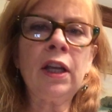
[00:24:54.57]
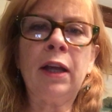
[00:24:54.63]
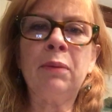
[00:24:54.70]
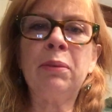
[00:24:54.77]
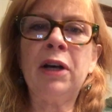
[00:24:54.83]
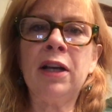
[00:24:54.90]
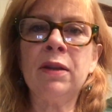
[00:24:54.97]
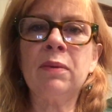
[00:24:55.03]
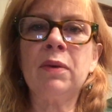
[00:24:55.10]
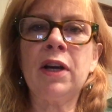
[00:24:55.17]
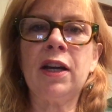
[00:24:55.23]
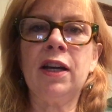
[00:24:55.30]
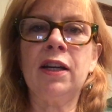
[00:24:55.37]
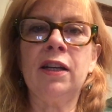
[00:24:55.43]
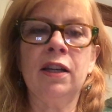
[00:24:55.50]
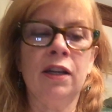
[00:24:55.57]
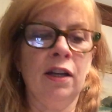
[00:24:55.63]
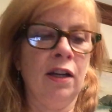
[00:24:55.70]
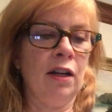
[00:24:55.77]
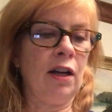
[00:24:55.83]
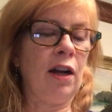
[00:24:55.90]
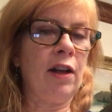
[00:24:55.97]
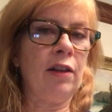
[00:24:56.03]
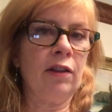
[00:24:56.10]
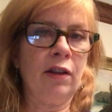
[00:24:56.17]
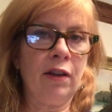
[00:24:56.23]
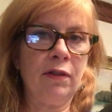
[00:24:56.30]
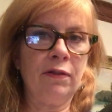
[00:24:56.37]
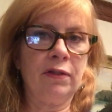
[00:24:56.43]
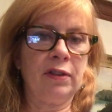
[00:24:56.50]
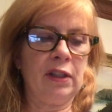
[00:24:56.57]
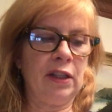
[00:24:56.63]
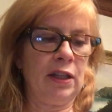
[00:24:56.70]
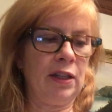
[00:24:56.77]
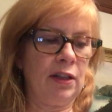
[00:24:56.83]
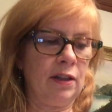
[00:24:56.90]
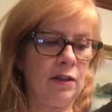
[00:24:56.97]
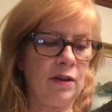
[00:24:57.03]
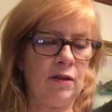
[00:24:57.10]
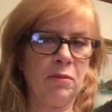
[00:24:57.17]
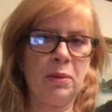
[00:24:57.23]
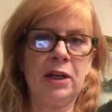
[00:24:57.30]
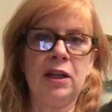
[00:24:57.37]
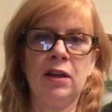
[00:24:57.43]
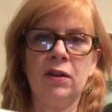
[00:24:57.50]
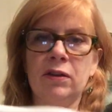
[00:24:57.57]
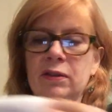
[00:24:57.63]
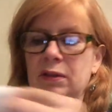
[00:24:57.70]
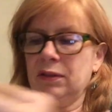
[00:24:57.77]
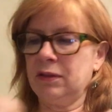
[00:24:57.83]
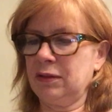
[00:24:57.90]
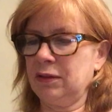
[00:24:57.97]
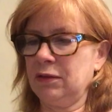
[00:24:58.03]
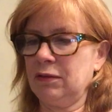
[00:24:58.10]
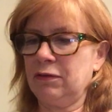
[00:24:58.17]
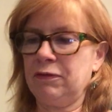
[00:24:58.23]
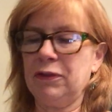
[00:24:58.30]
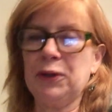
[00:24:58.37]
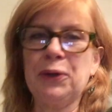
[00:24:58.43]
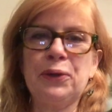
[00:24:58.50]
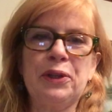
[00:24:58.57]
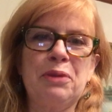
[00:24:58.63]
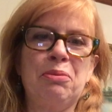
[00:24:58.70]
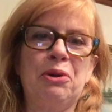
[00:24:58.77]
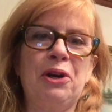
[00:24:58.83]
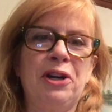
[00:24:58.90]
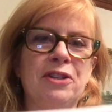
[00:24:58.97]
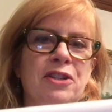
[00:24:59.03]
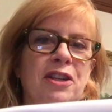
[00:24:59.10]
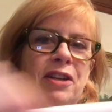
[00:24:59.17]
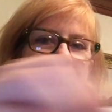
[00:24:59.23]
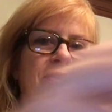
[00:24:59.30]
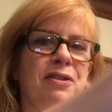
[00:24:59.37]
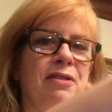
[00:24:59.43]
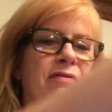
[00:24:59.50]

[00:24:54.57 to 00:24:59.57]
And by the way, I love seeing everybody else's early projects